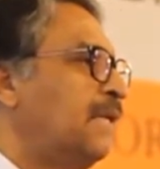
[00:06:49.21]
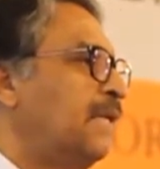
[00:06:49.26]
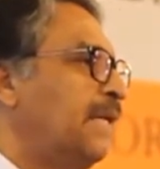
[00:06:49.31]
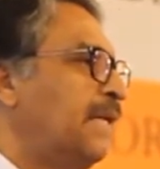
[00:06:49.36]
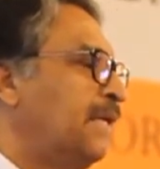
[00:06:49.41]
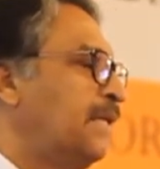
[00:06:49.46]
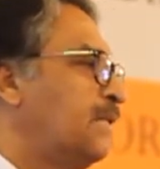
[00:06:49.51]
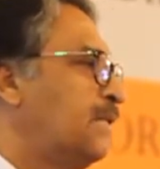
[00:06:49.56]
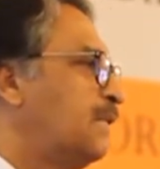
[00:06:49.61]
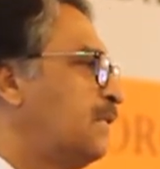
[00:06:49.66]

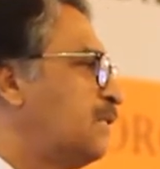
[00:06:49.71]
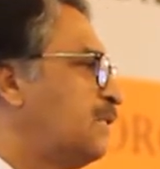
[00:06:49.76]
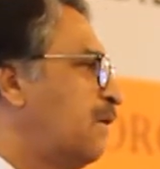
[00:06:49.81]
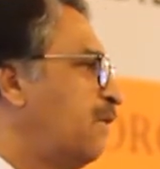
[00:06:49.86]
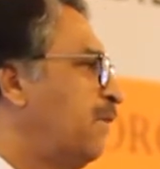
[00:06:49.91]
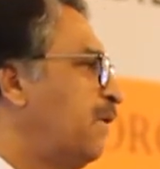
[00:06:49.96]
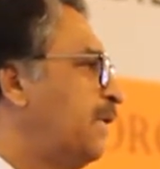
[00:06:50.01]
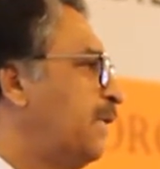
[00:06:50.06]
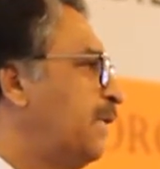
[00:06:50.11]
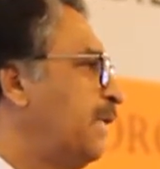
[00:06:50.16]
late
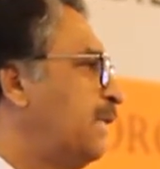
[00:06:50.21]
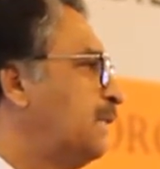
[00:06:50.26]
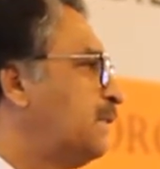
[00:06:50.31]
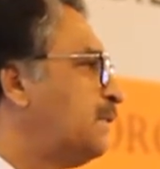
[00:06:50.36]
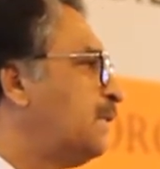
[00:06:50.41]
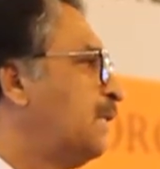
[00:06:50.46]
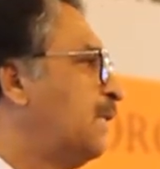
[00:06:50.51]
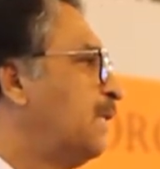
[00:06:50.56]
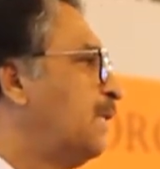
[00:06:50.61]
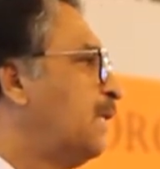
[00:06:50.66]

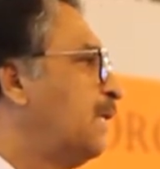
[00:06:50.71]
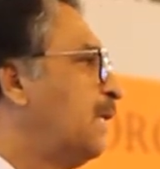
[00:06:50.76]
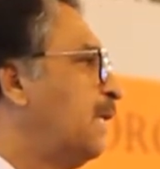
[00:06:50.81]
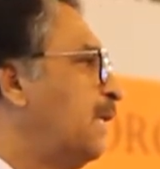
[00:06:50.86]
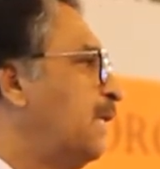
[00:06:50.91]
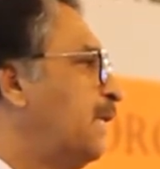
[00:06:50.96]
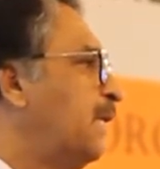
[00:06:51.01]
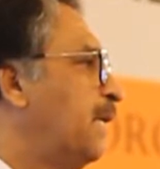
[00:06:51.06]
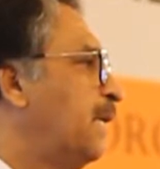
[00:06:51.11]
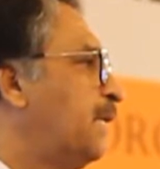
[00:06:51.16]
70s,
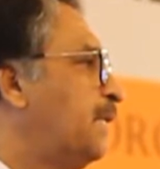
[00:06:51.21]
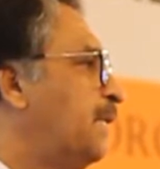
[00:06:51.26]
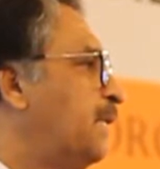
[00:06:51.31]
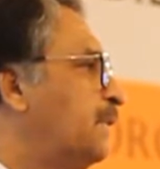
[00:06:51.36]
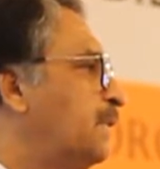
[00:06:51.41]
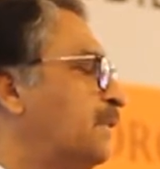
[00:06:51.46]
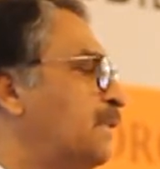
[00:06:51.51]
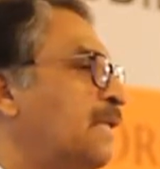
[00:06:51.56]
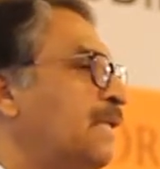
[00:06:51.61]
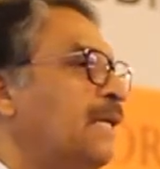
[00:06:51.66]
early
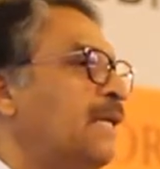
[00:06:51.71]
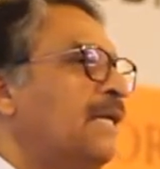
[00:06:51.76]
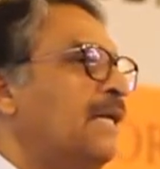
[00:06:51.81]
80s.